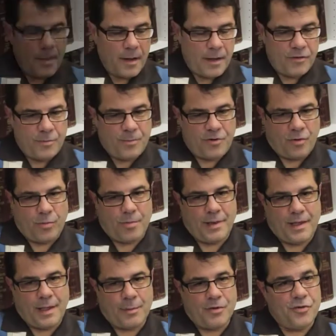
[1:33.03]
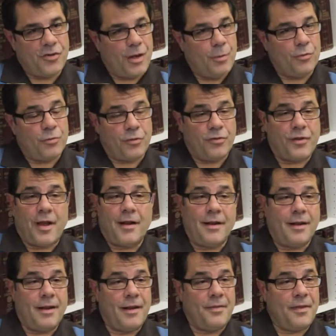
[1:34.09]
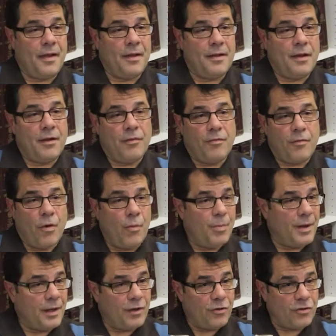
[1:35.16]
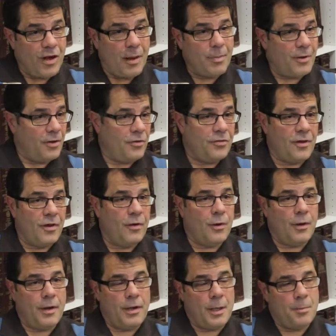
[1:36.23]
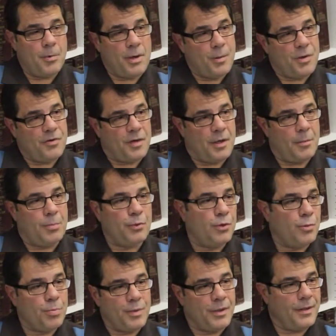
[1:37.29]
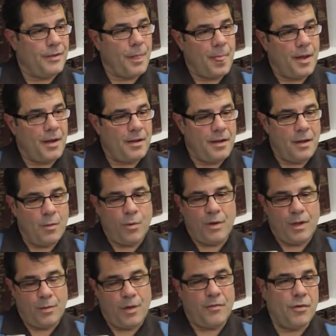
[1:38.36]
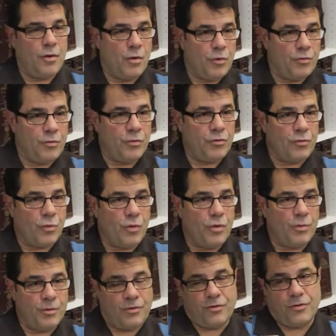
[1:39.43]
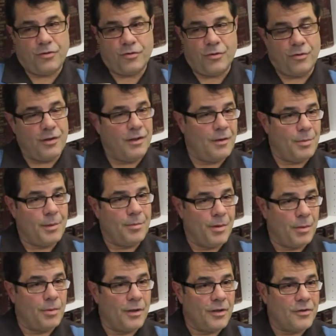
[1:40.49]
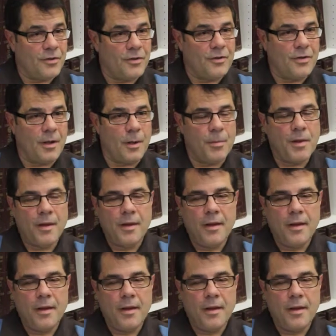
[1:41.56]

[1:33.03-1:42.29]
a gentleman by the name of James Rosati got the idea of opening a shopping center, and he pretty much had a blueprint idea where he would have a grocery store, which just turned out to be Publix at the time,